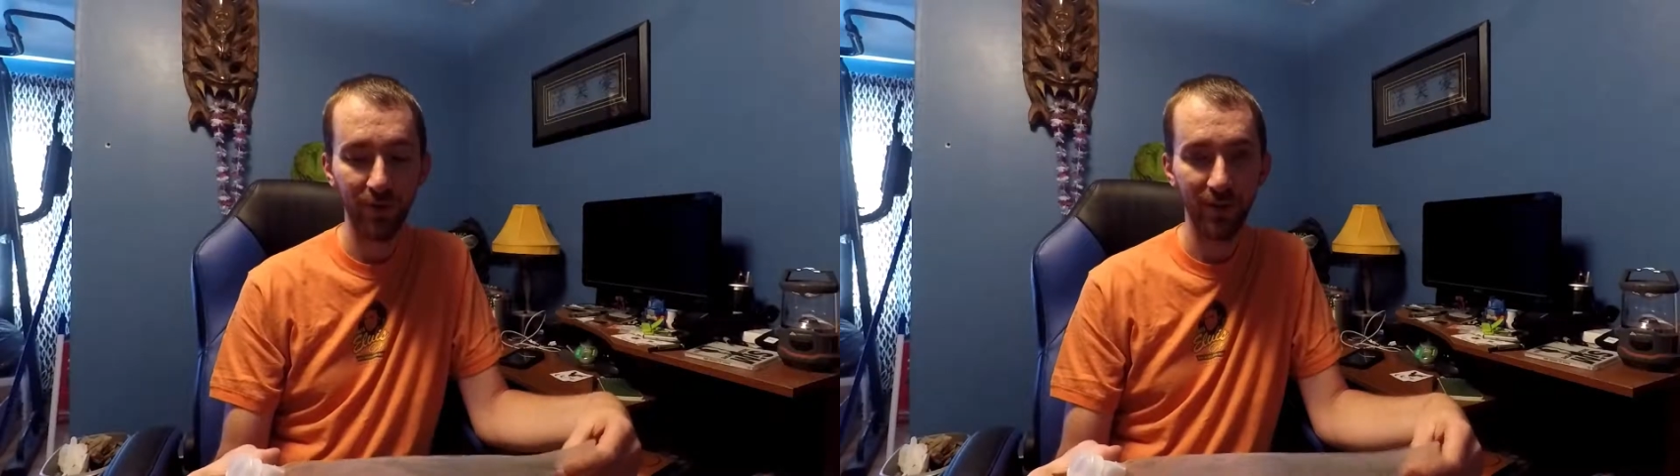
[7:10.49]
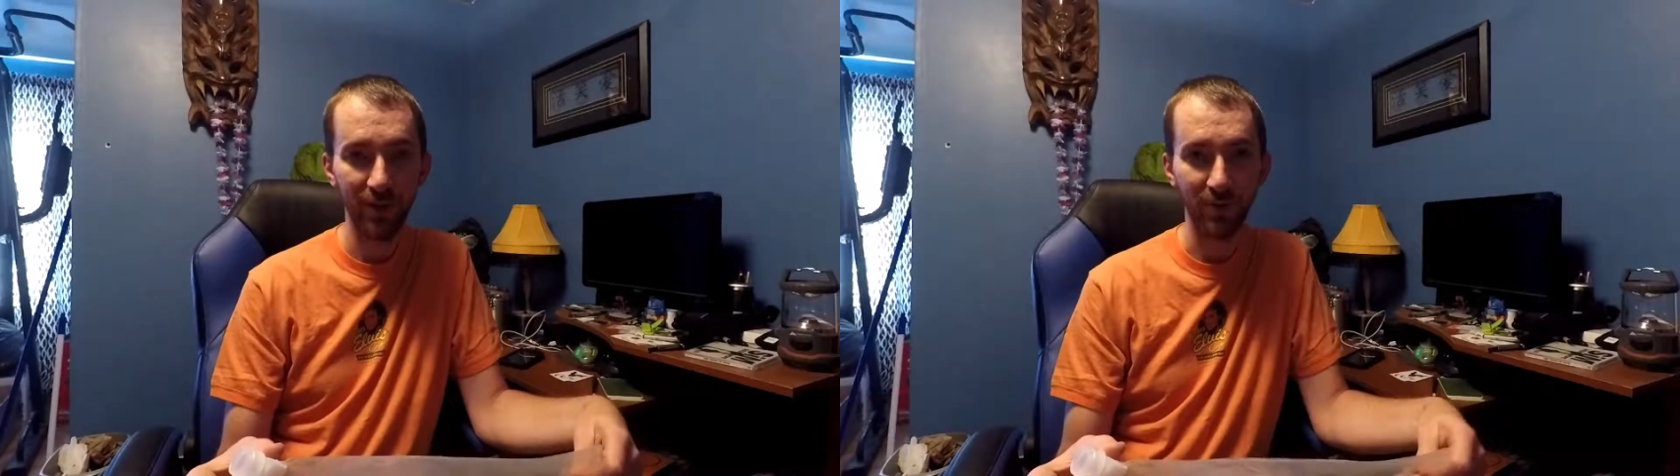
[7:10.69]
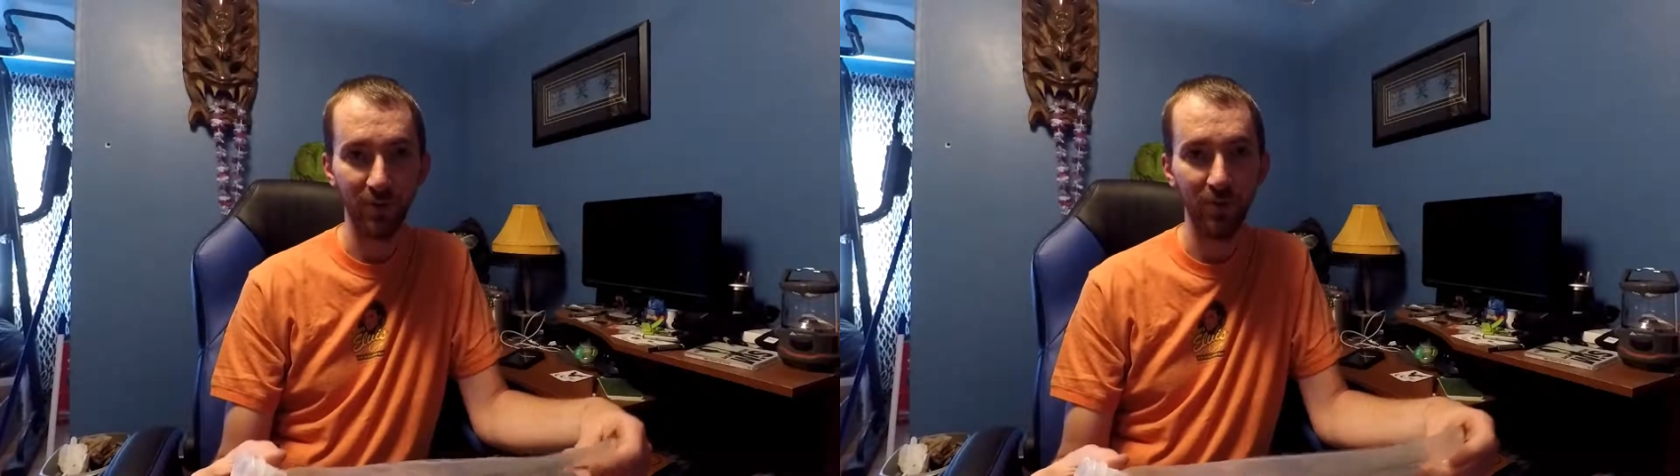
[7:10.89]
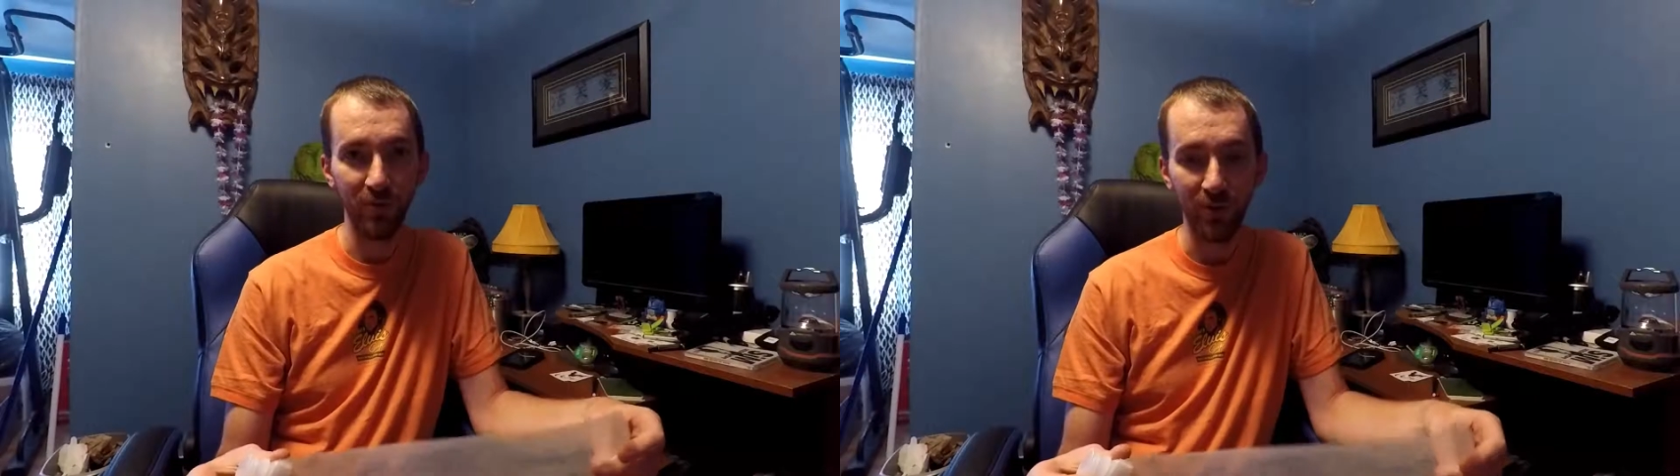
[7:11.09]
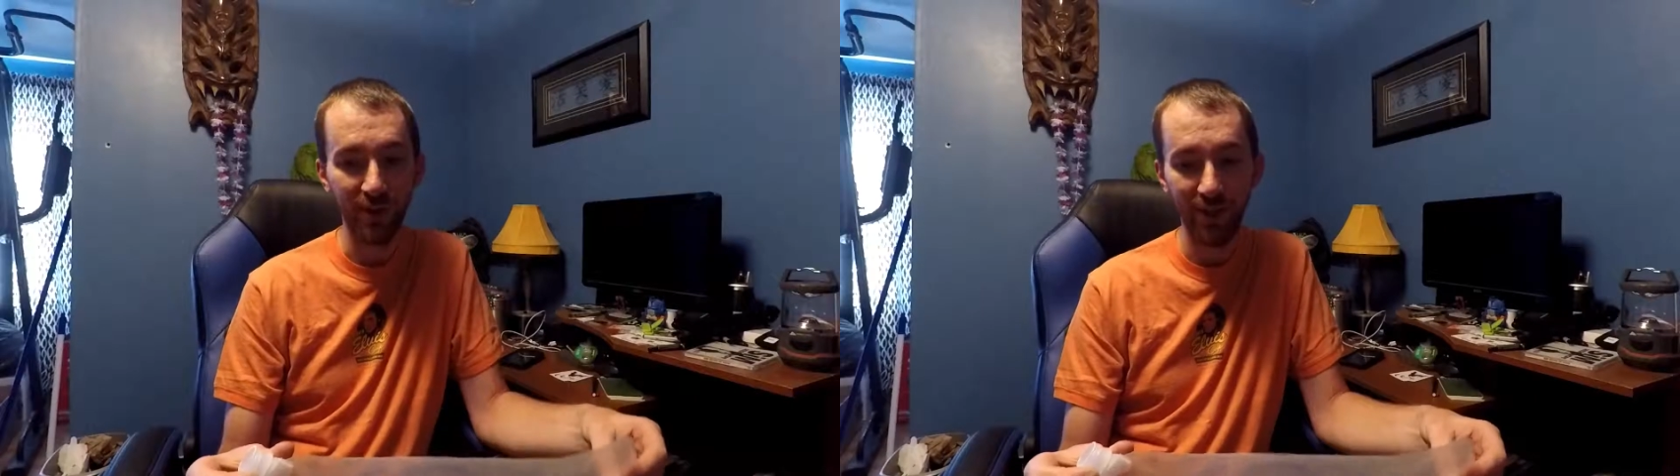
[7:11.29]
that screws
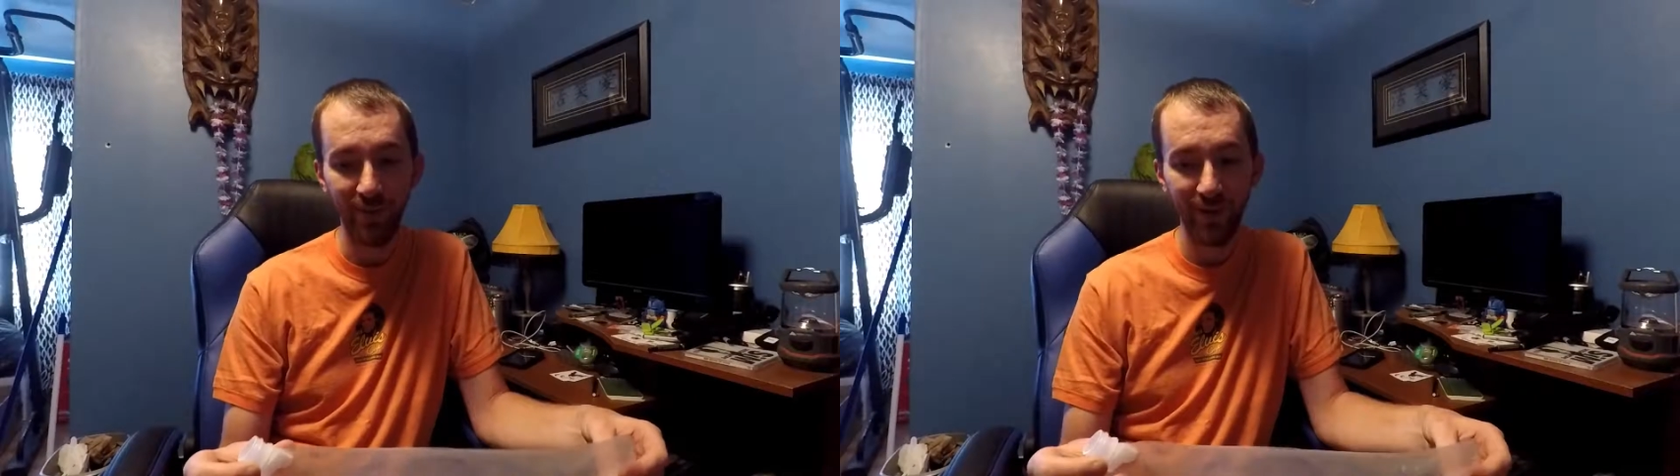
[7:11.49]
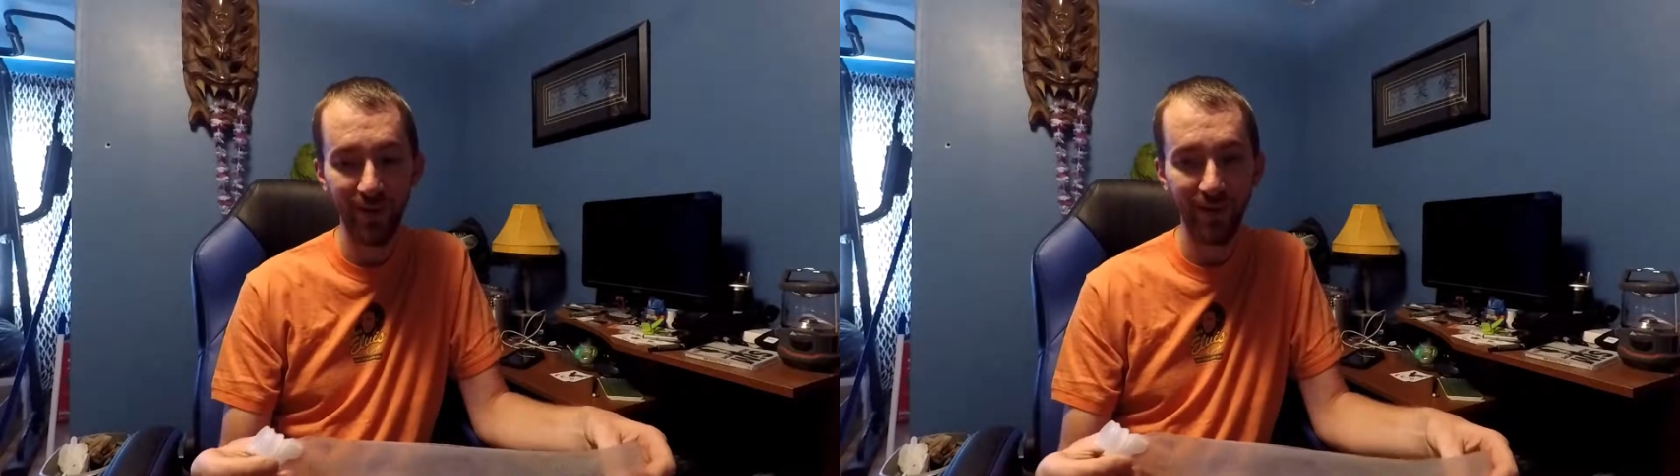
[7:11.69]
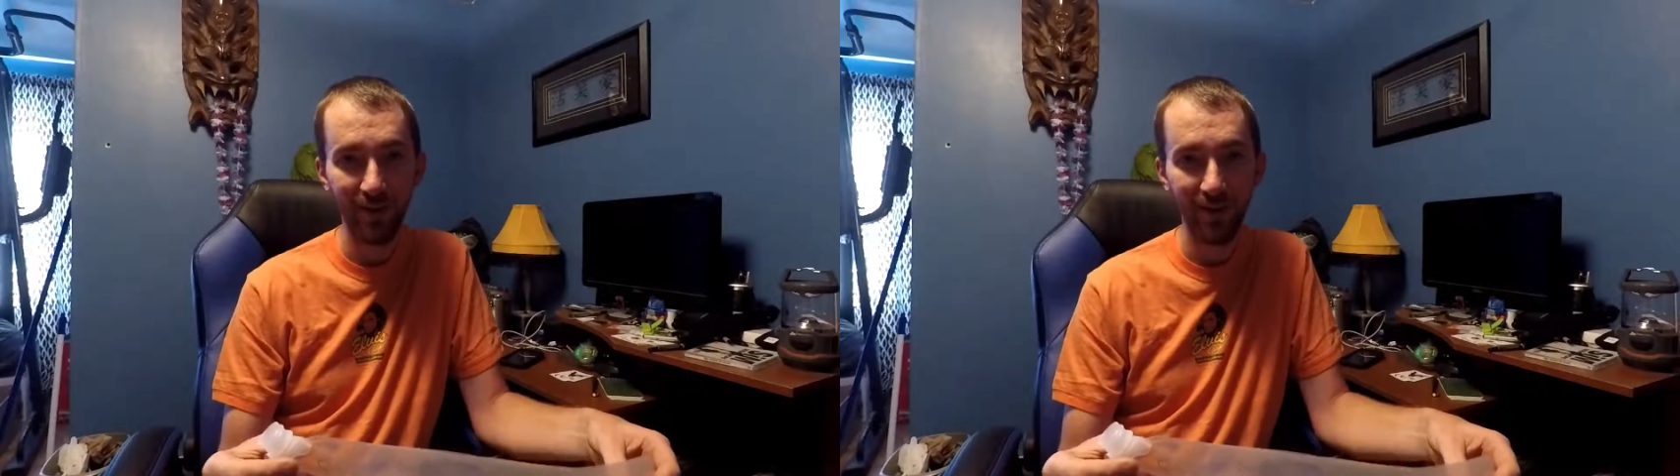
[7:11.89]
on that way,